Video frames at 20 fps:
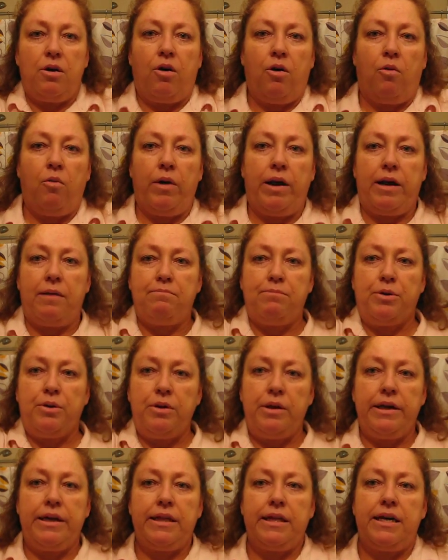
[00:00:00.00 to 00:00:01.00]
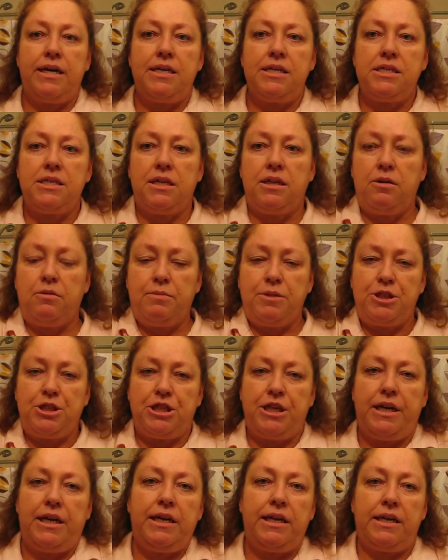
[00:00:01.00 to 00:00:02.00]
or when I'm pulling this little
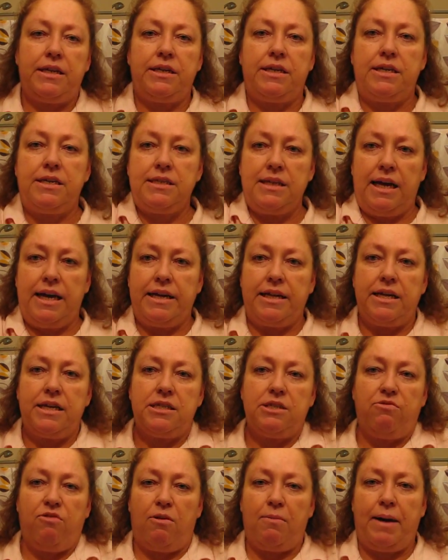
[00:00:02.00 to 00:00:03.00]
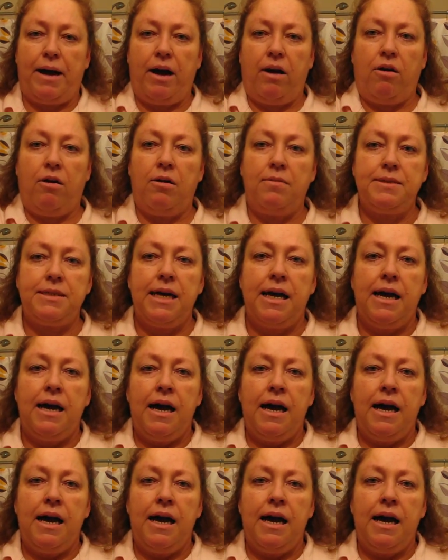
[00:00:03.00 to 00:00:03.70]
machine that does like this for my arms,